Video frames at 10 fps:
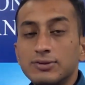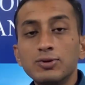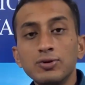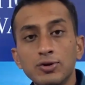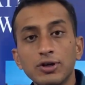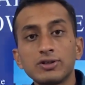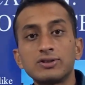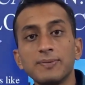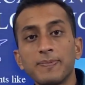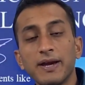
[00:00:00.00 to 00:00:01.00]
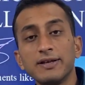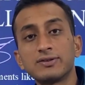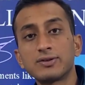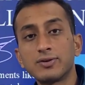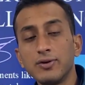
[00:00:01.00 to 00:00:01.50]
you know your ship
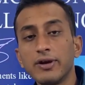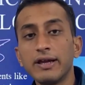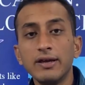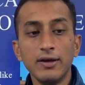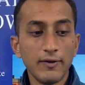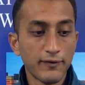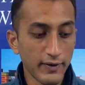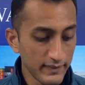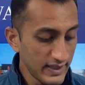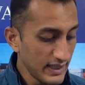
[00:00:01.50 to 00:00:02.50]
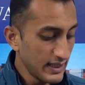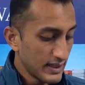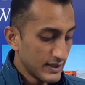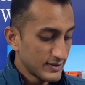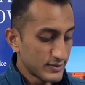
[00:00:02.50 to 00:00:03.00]
is going from the
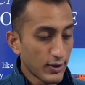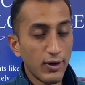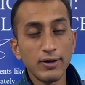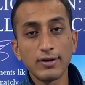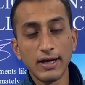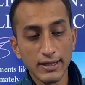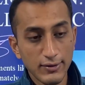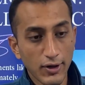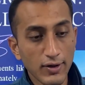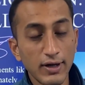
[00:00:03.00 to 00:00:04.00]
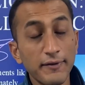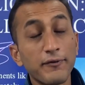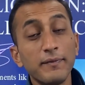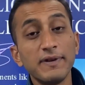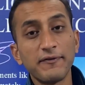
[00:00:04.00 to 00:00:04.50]
salt
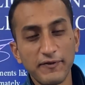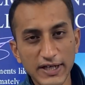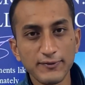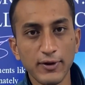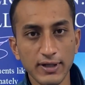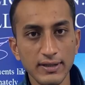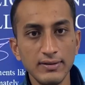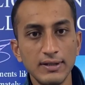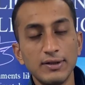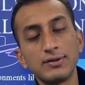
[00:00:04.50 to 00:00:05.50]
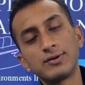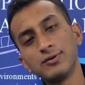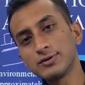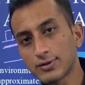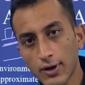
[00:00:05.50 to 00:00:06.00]
from the fresh water
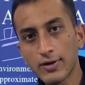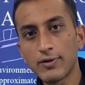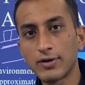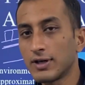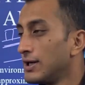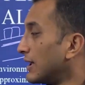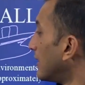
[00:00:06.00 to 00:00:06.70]
to salt water,